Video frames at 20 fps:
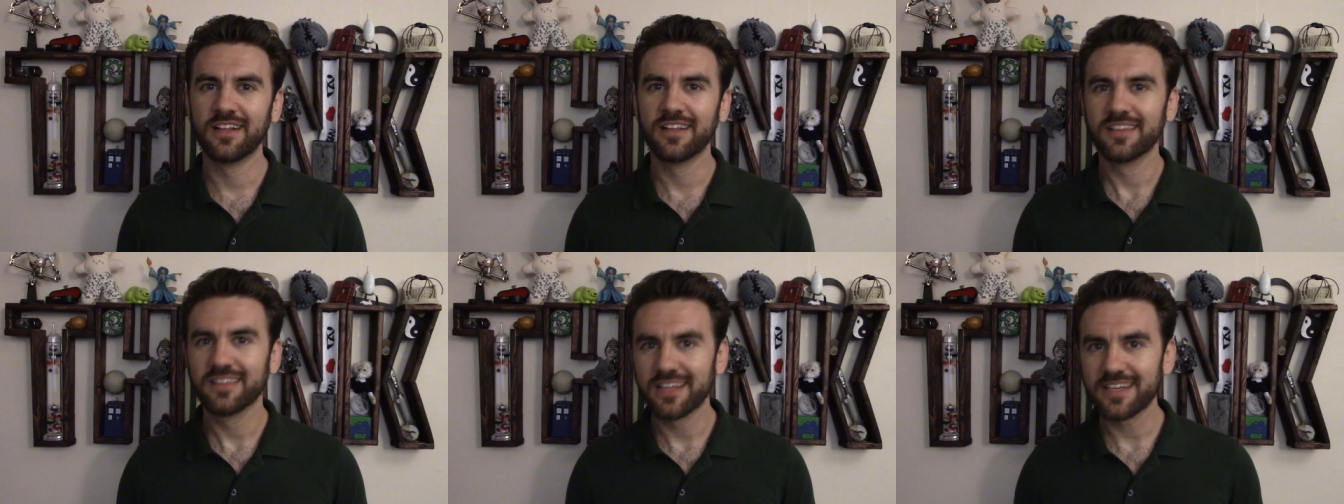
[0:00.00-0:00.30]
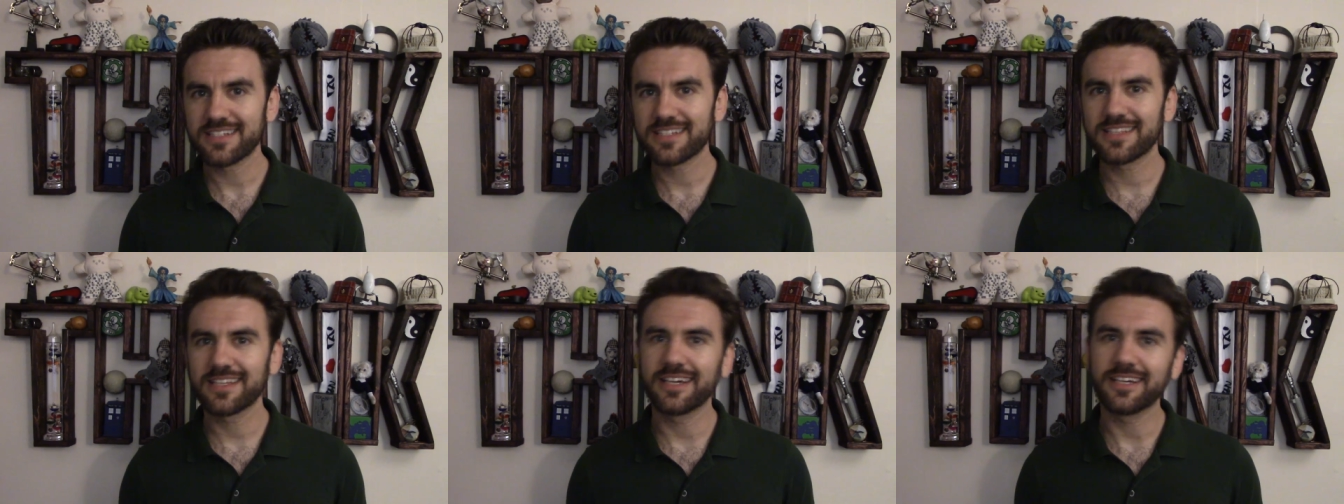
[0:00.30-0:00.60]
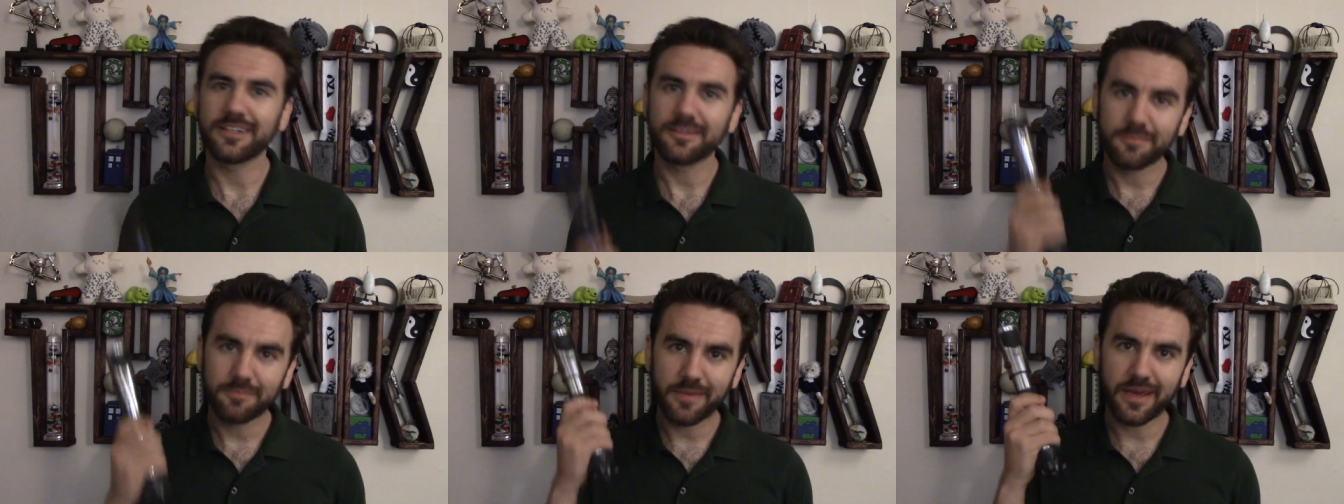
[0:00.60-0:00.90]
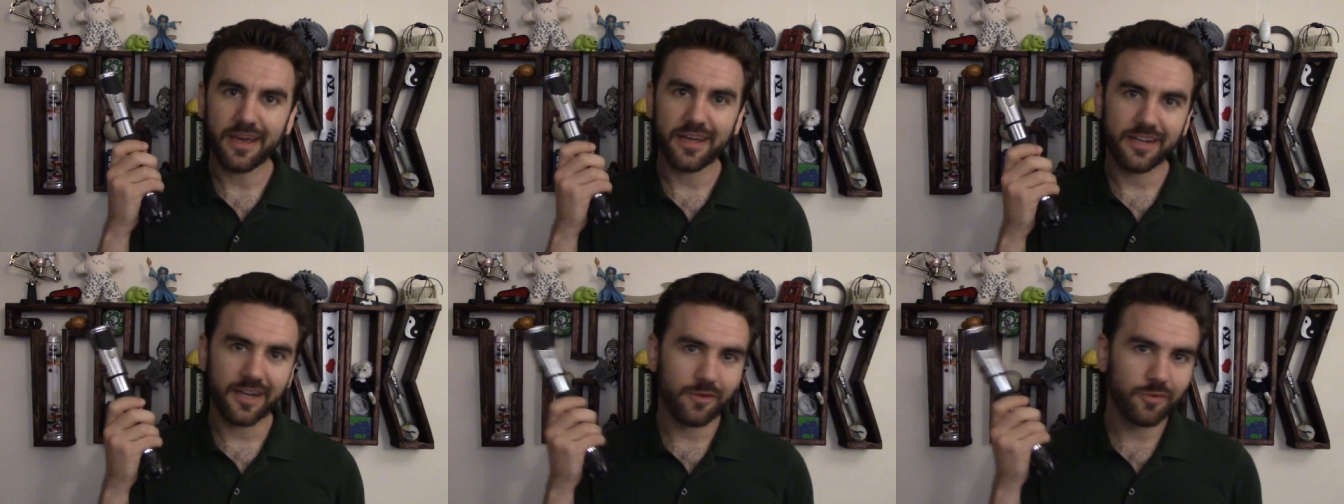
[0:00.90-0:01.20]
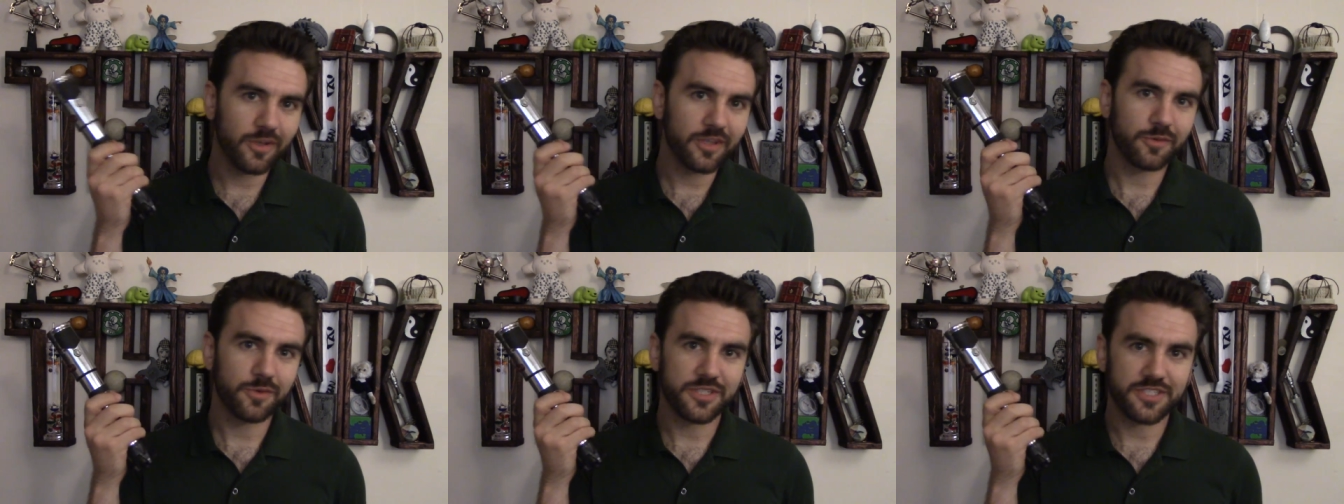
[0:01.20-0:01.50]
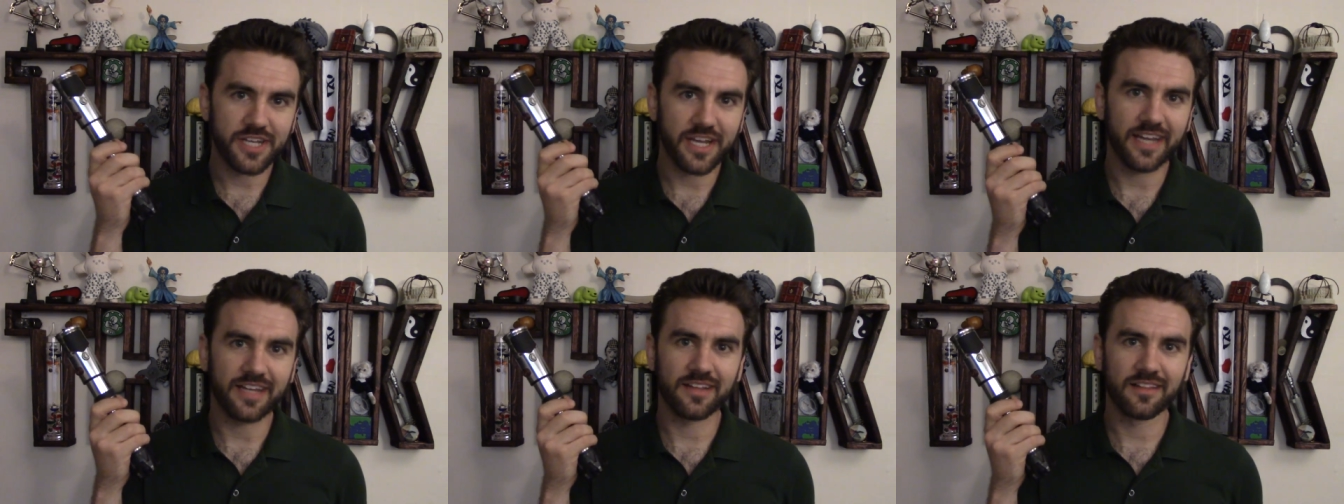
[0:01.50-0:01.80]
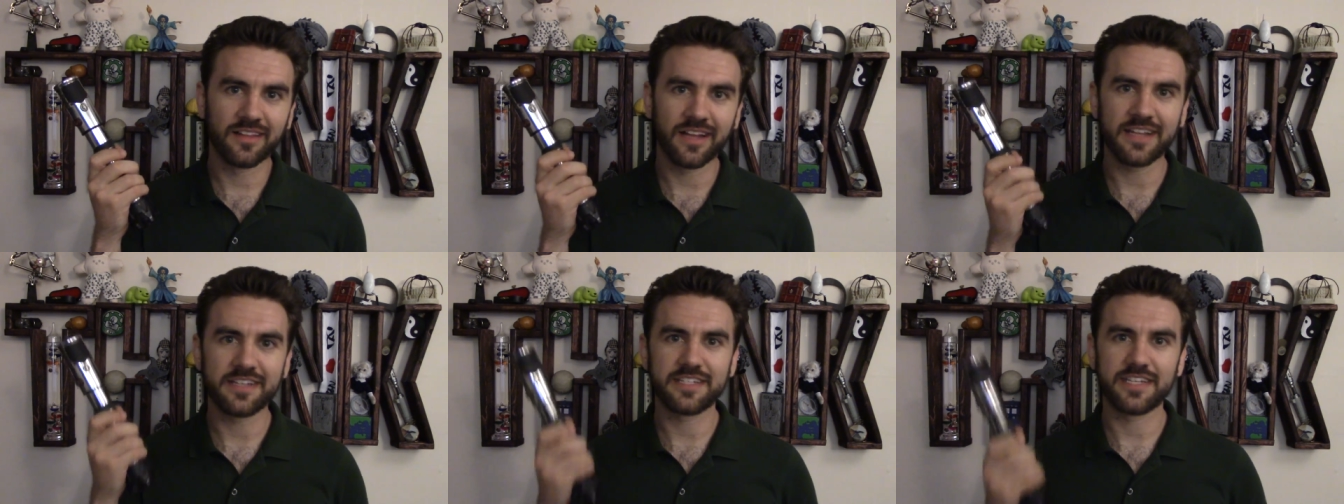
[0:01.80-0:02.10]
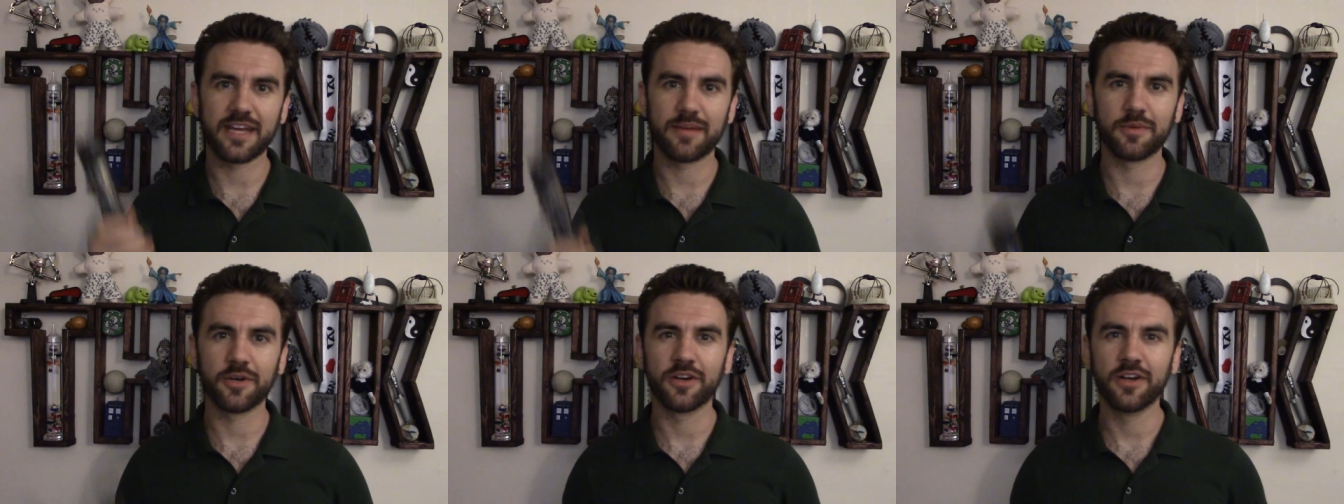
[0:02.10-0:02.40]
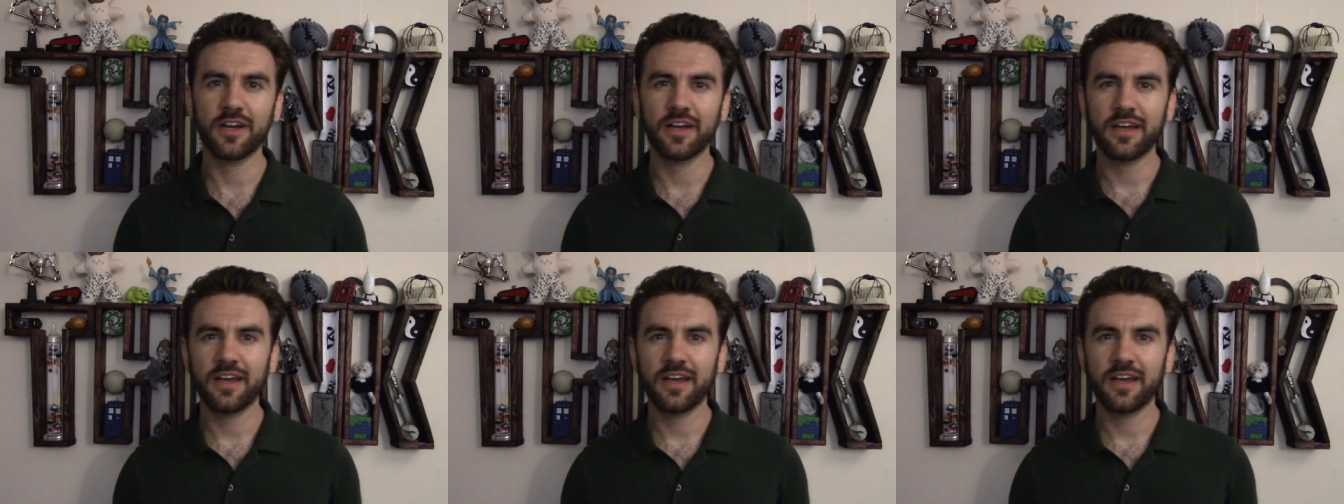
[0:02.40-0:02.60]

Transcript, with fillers: Less like, man, I really wish I had a lightsaber,